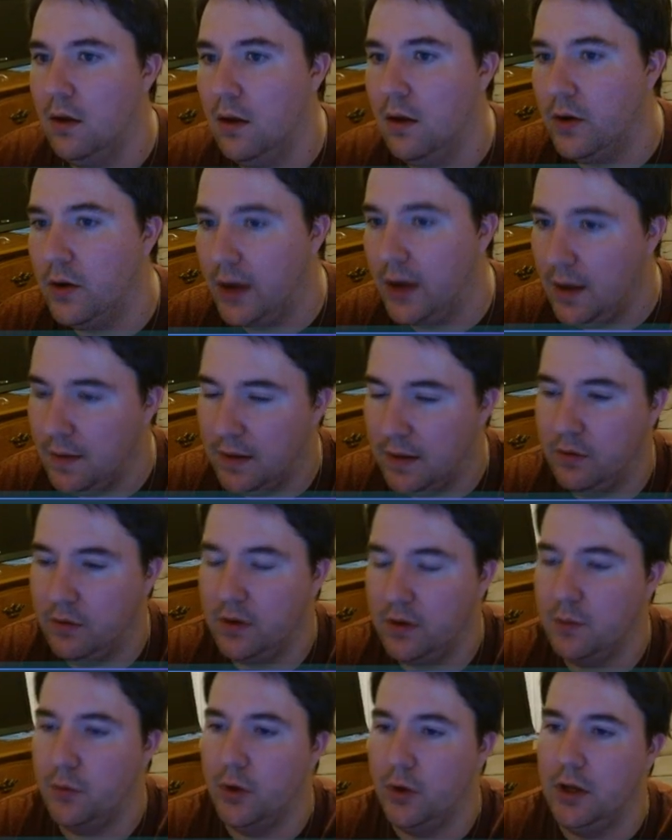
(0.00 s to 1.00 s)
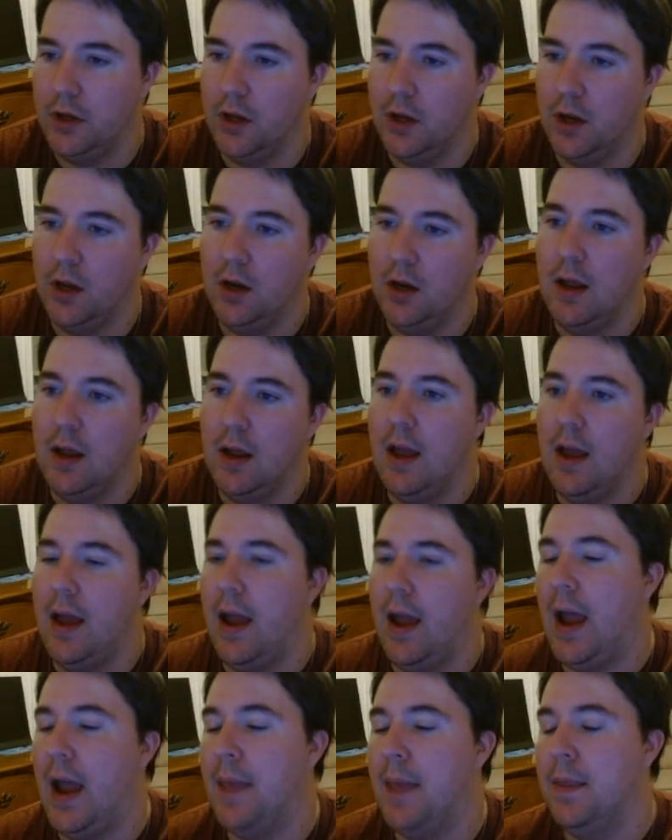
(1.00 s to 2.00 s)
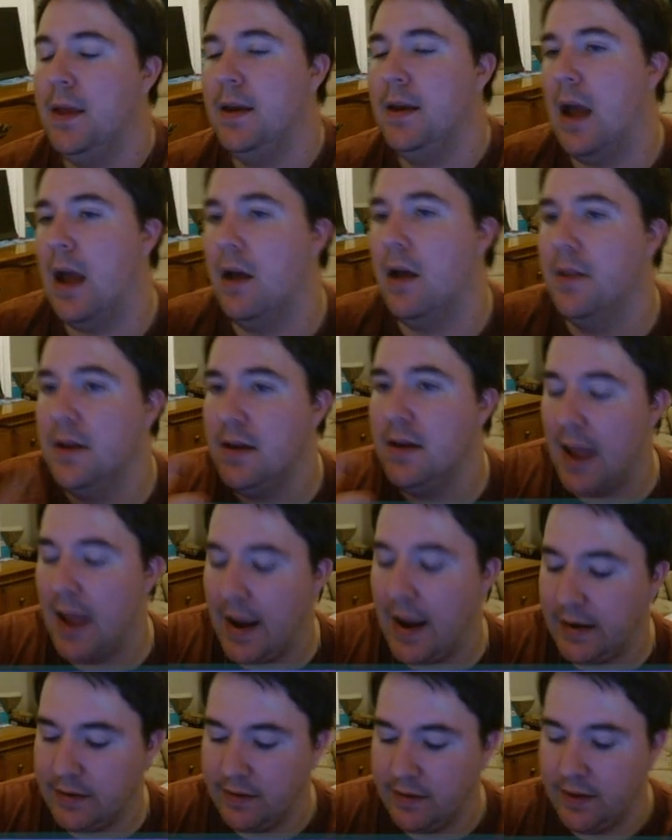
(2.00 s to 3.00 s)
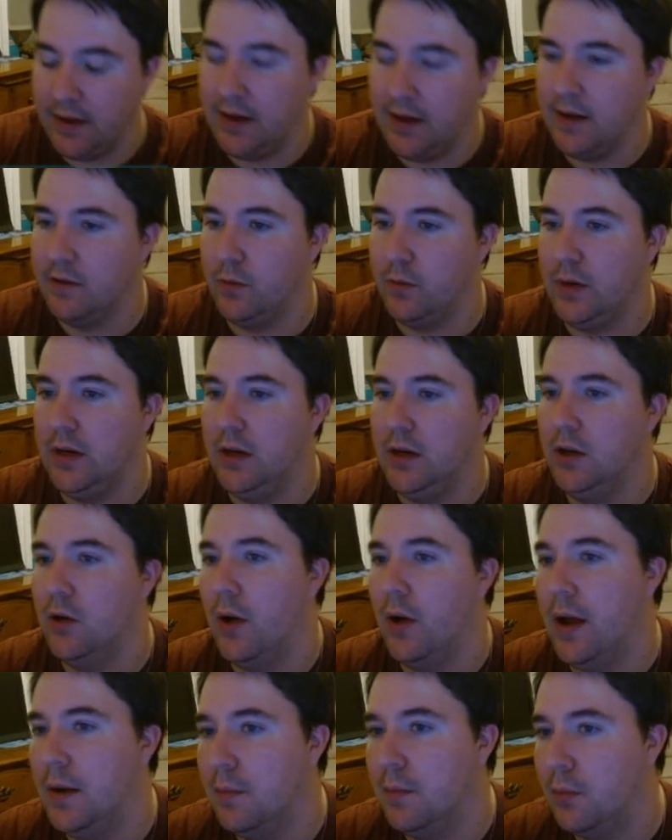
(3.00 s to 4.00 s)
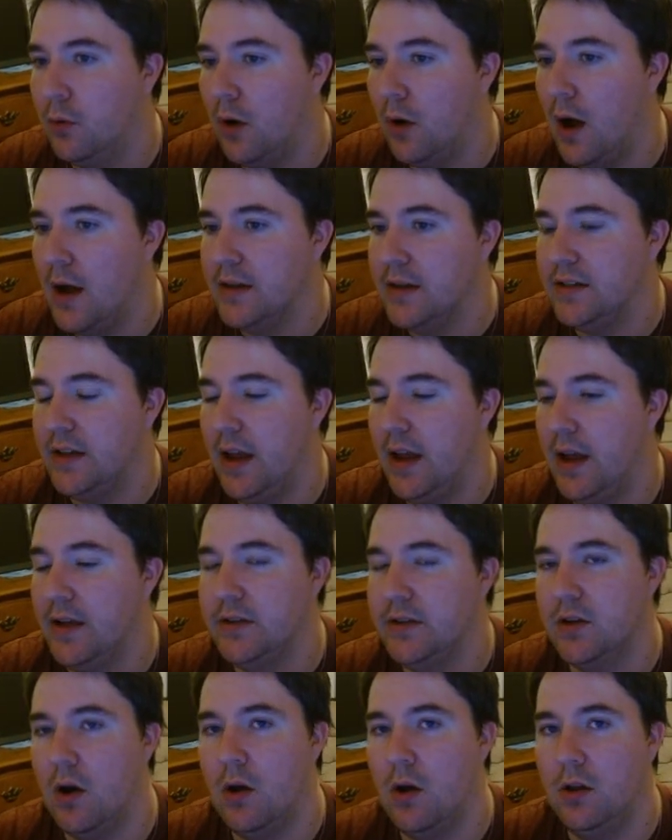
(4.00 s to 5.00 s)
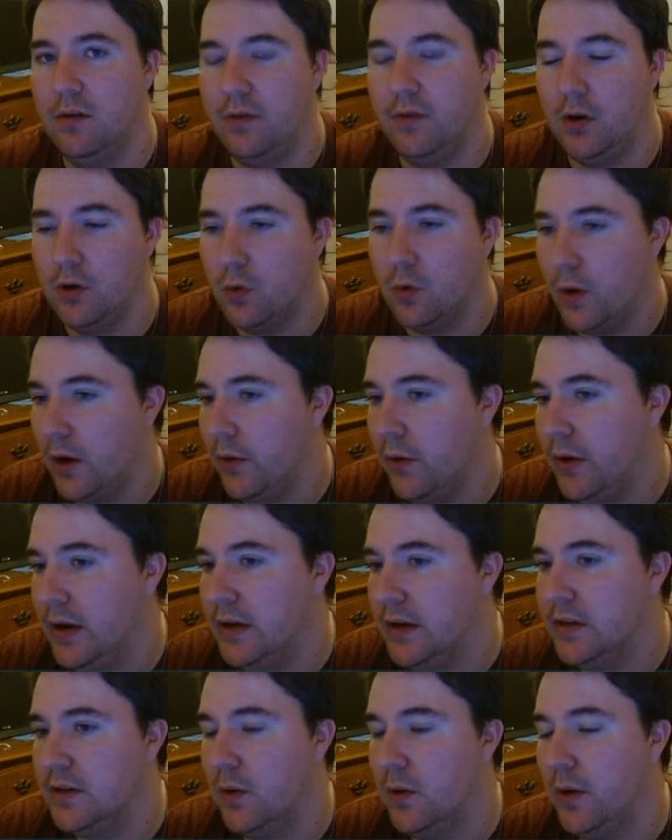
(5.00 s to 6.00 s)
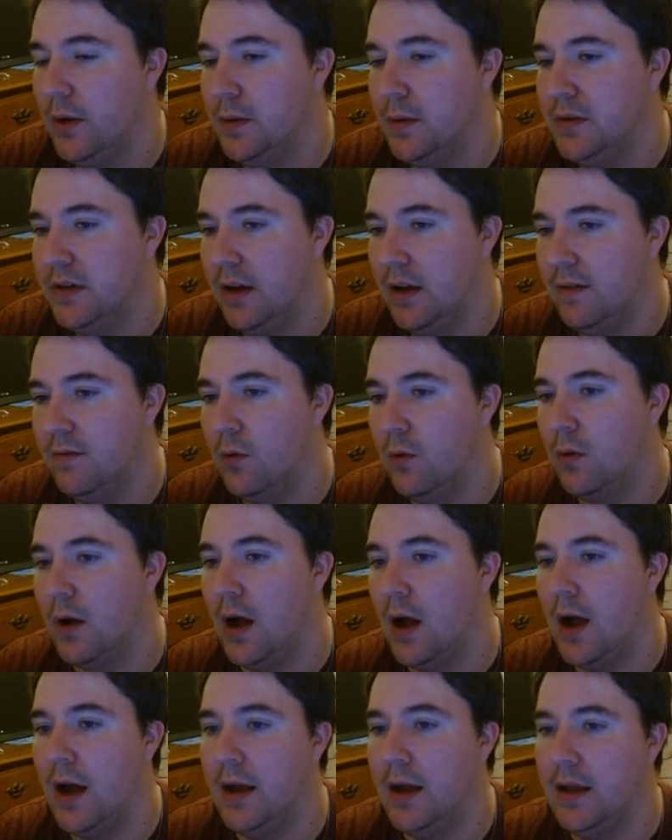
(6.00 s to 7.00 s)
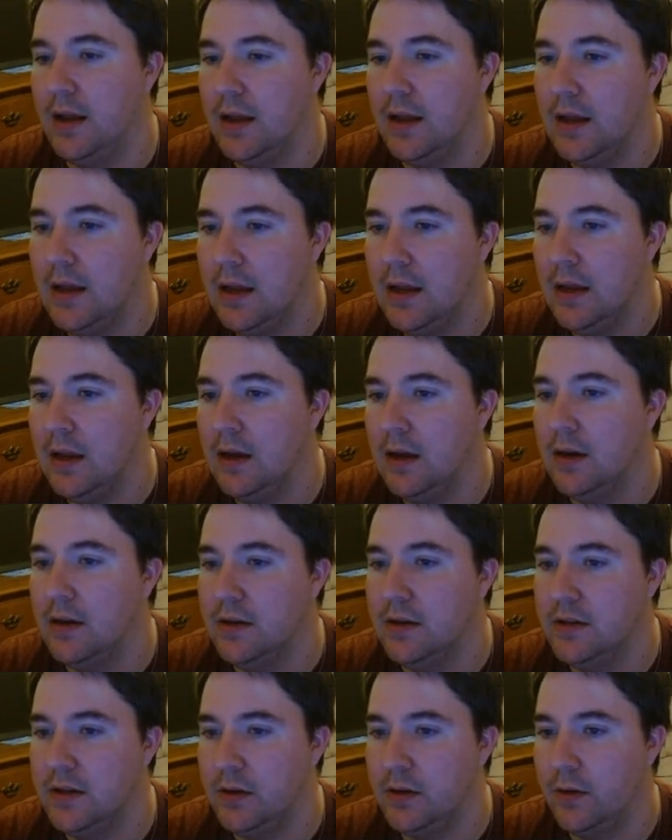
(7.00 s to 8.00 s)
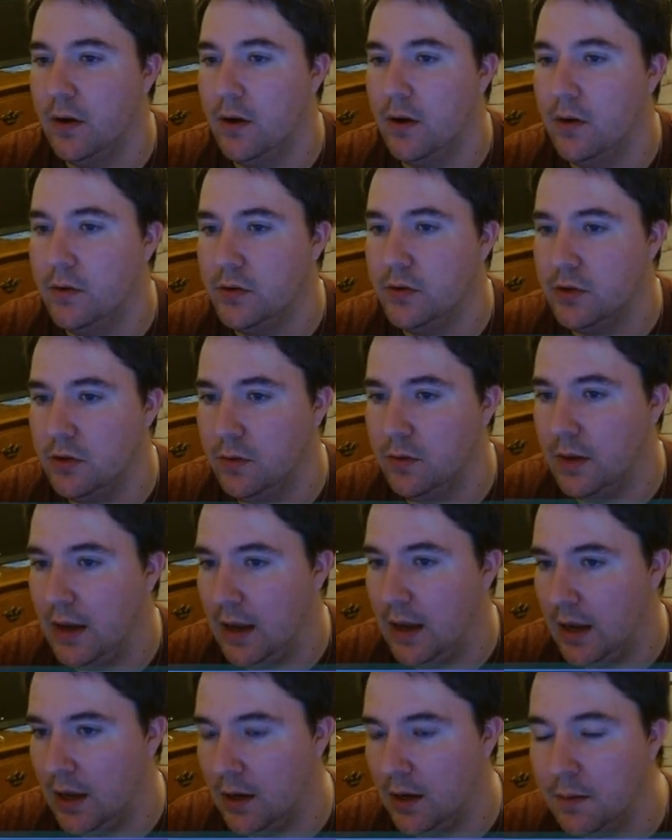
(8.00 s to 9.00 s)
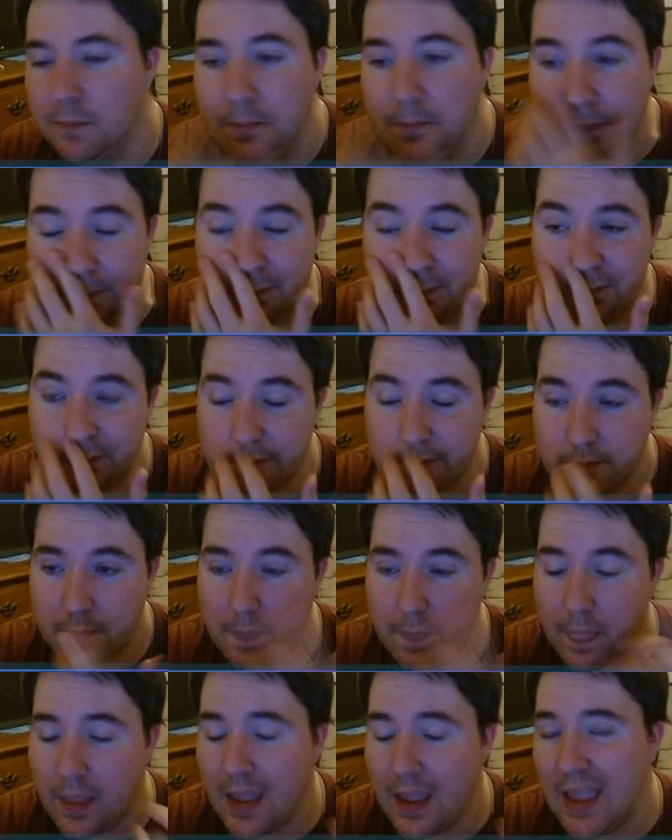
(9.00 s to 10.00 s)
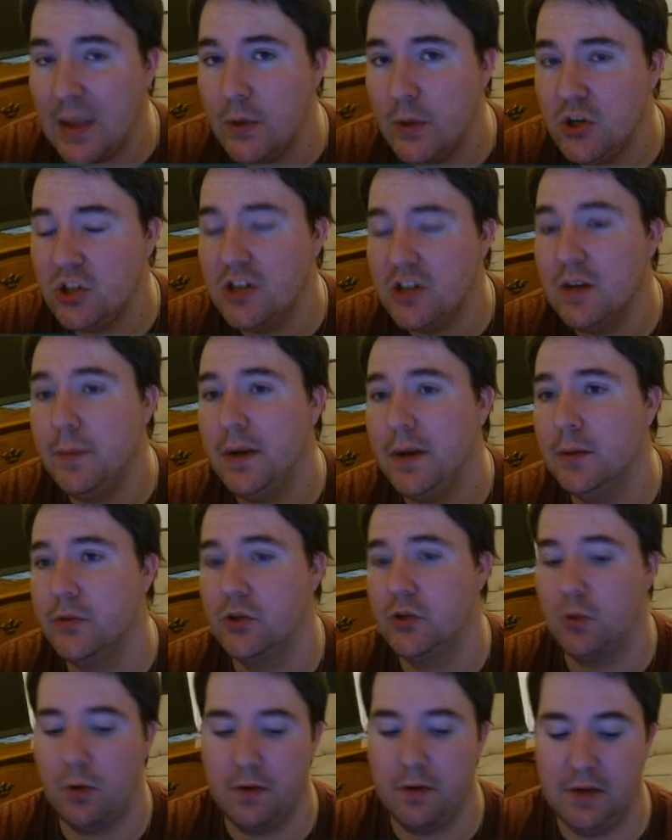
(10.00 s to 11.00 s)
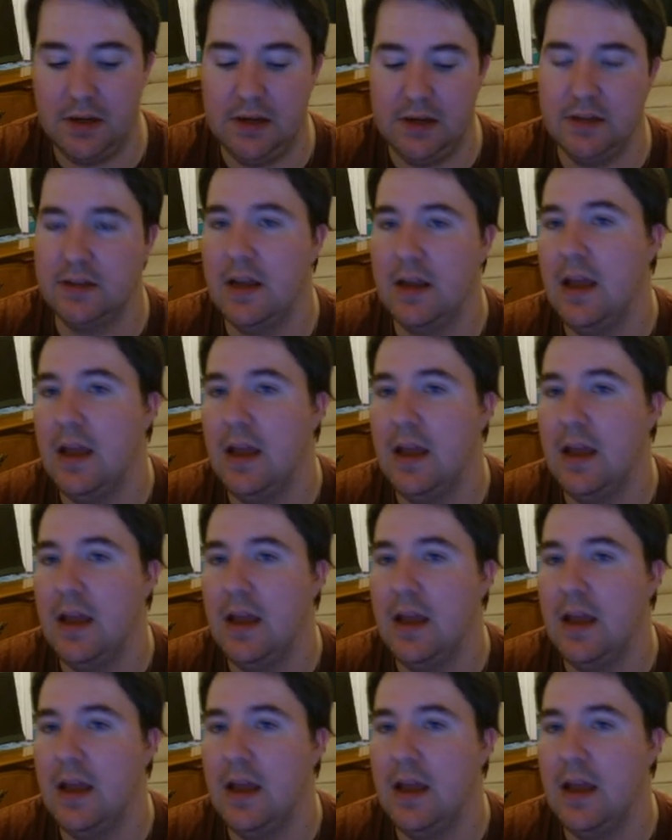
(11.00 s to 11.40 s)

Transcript: Okay, that's looking pretty good. And then now the next thing is we need to go ahead and process all of our queries. So we would say for I in 0 to in, and we just need to be able to store these